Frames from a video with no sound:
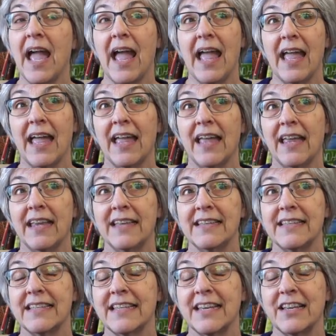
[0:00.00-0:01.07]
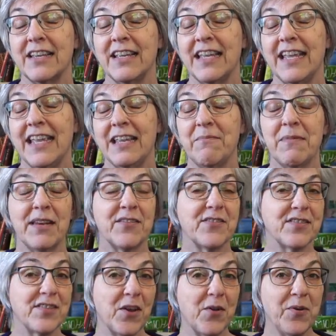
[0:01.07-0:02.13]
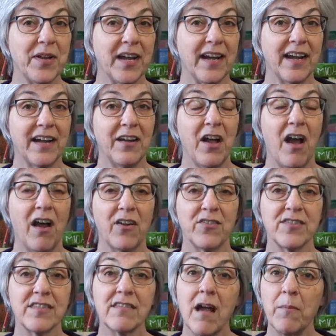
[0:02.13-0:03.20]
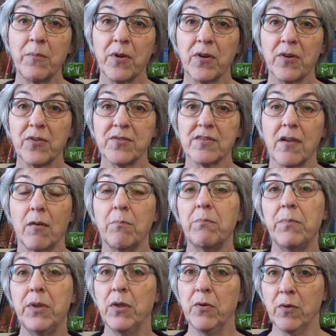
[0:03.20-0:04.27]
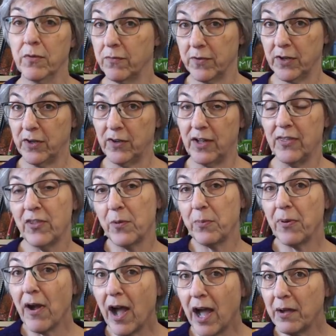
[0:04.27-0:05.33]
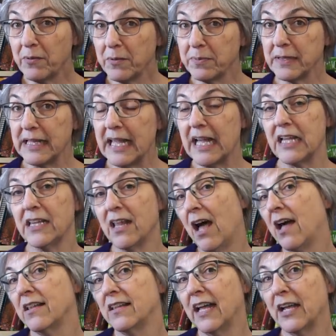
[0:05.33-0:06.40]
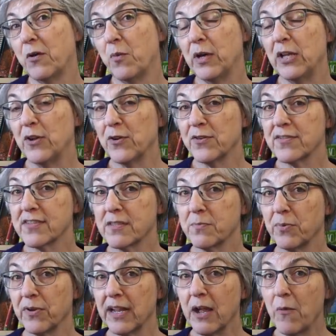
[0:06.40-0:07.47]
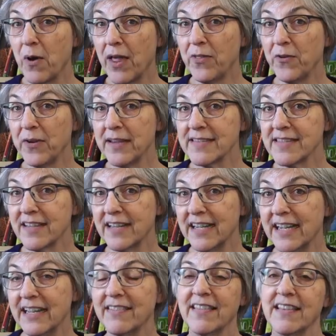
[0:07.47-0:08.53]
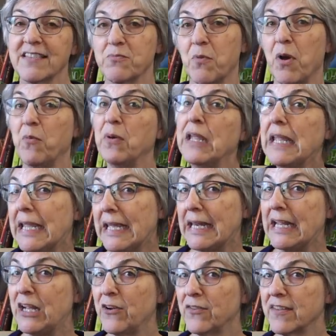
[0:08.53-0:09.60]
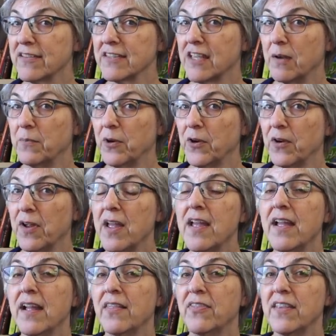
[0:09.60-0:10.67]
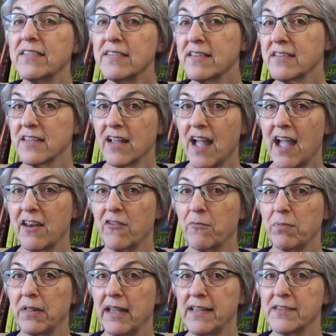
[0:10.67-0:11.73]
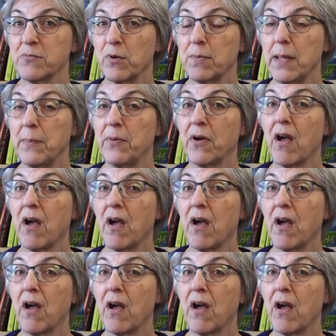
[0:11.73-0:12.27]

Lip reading: And in Minnesota, our summers are beautiful. And they're probably a lot like what your spring weather is like. That's what we get here in the summer. This is the kind of place where people